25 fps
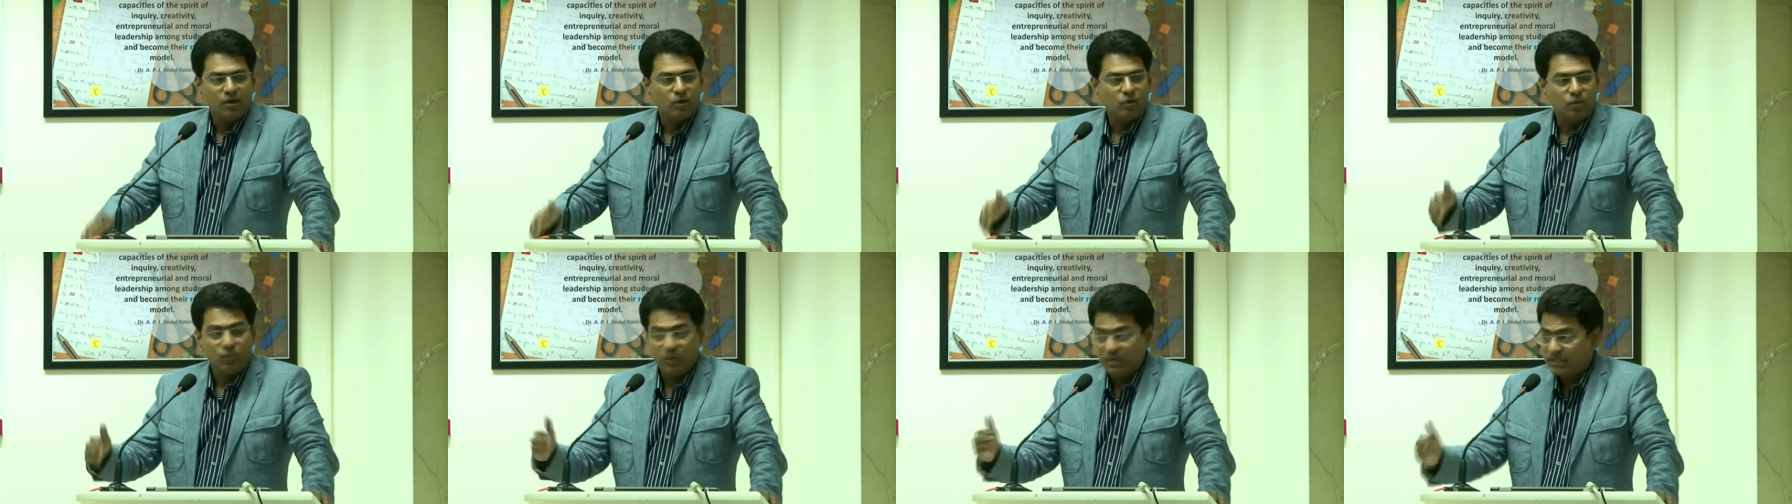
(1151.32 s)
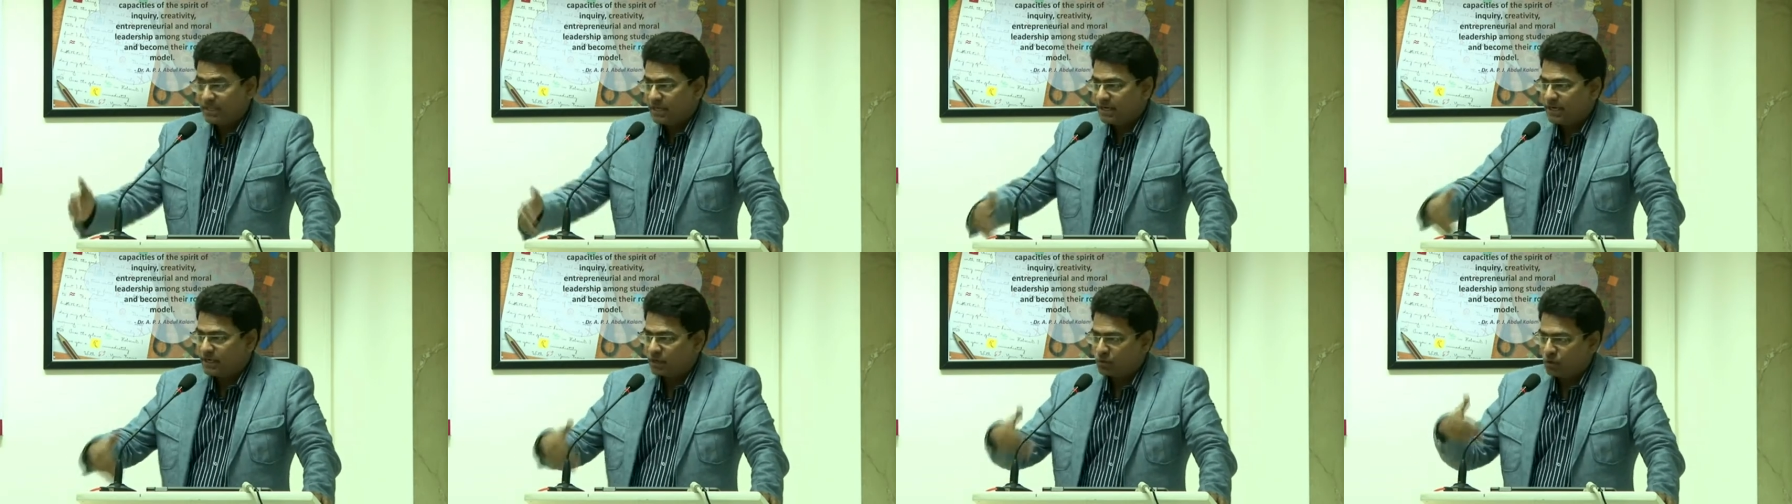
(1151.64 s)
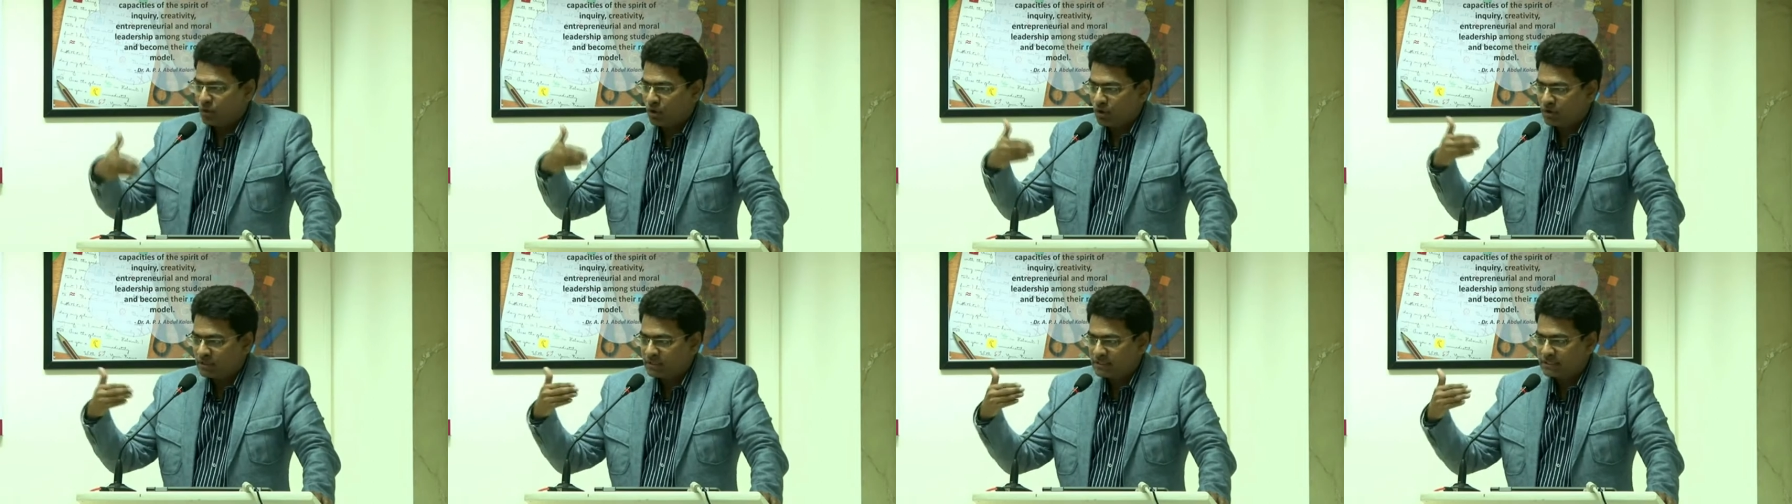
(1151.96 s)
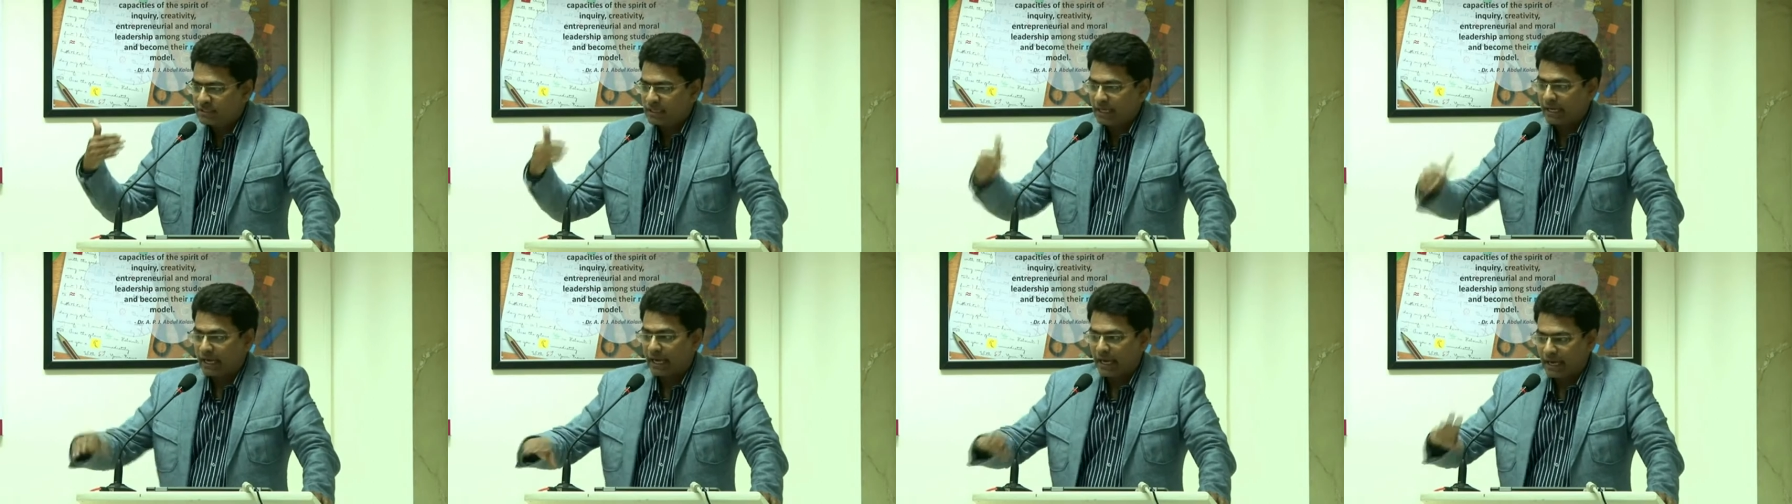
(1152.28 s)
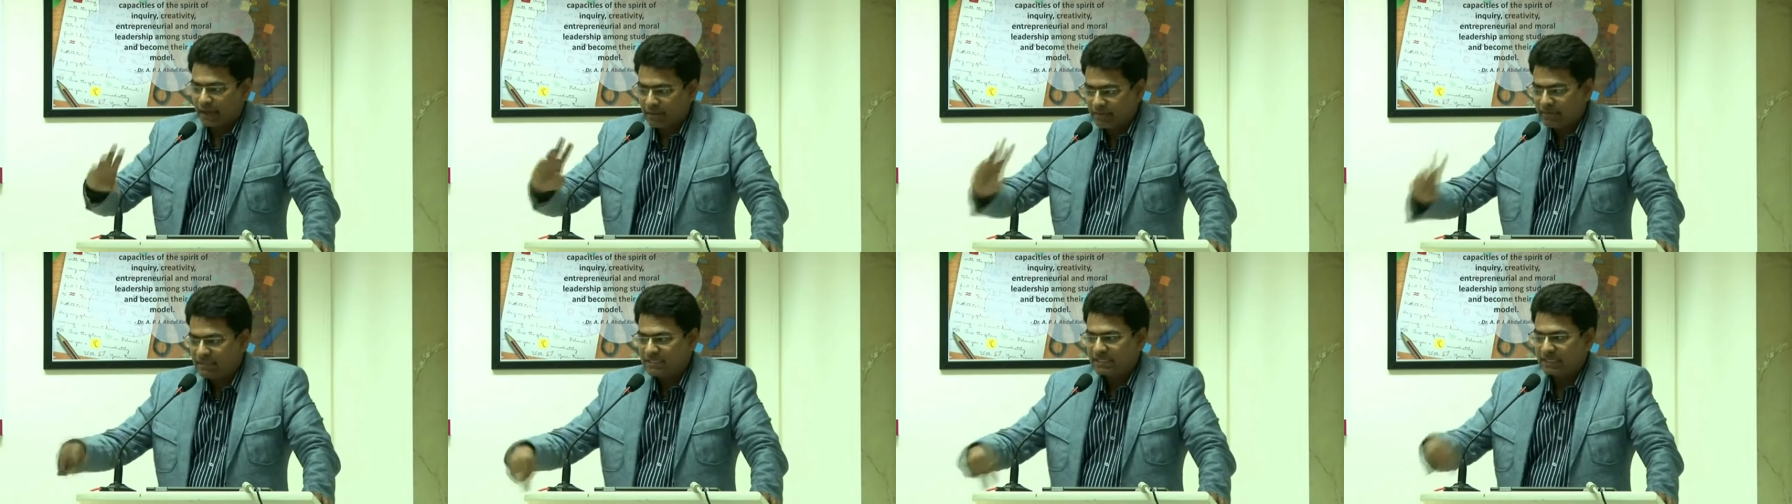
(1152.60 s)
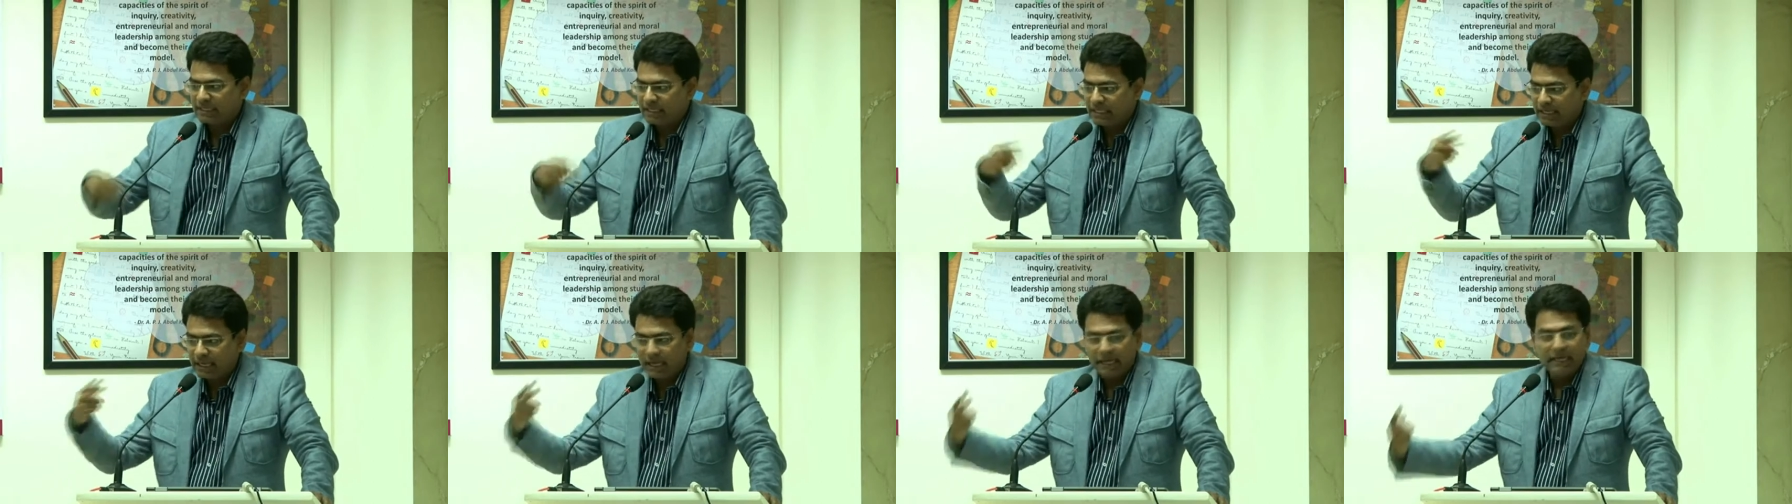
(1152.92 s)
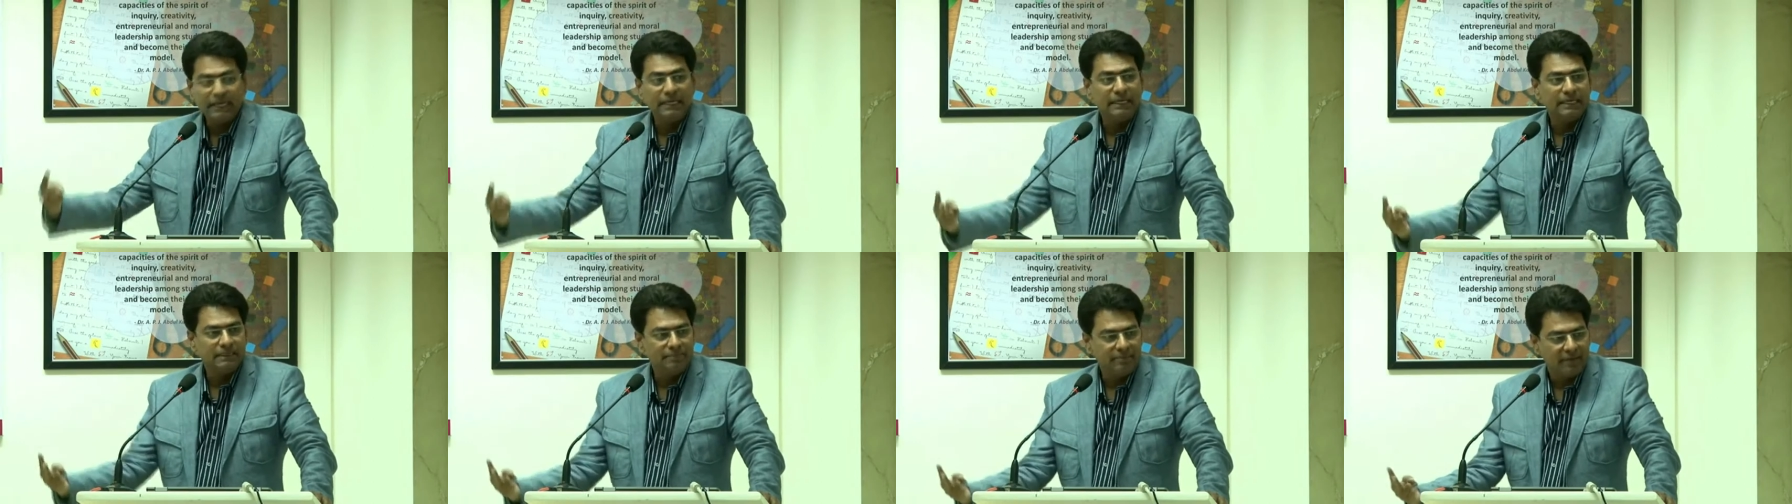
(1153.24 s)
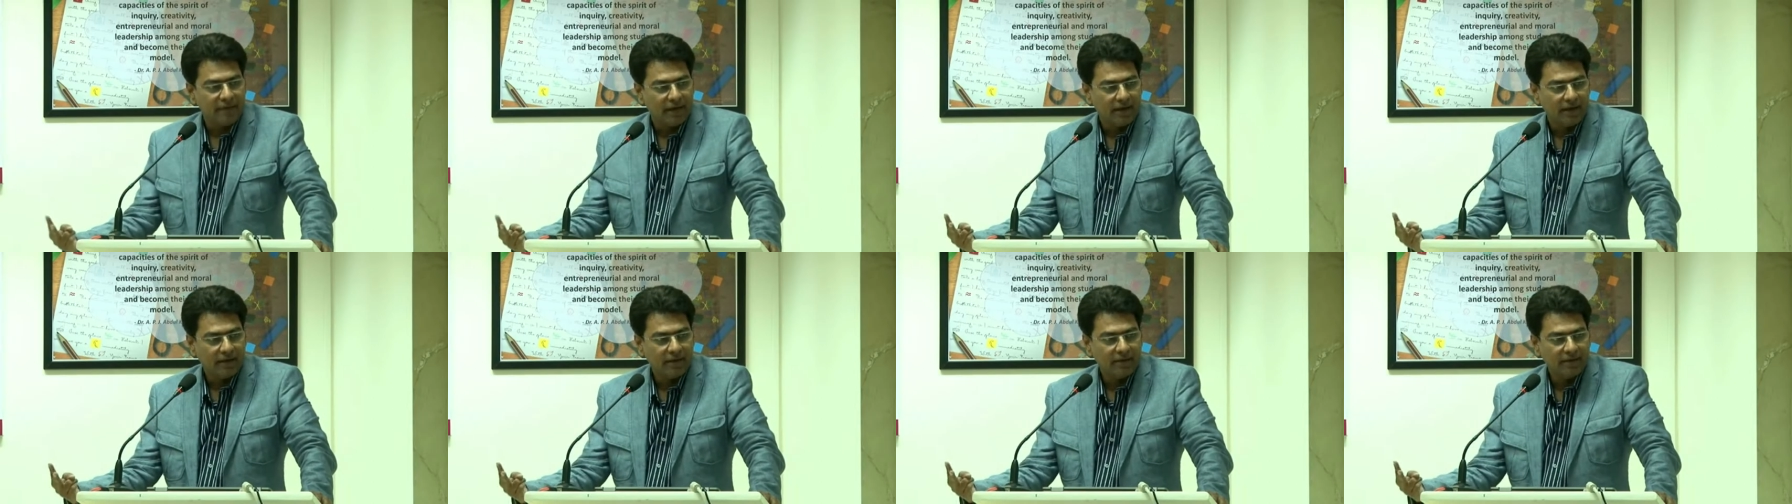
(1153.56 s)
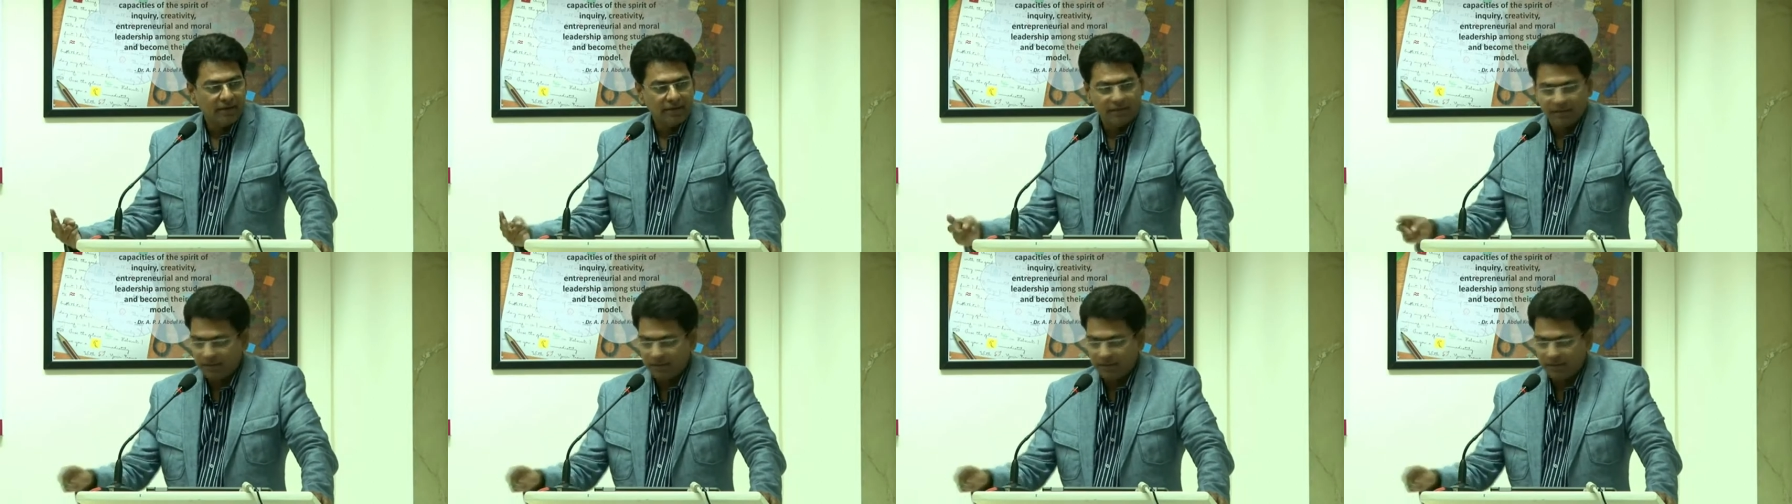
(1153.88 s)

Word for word: whether it was immediately in Libya,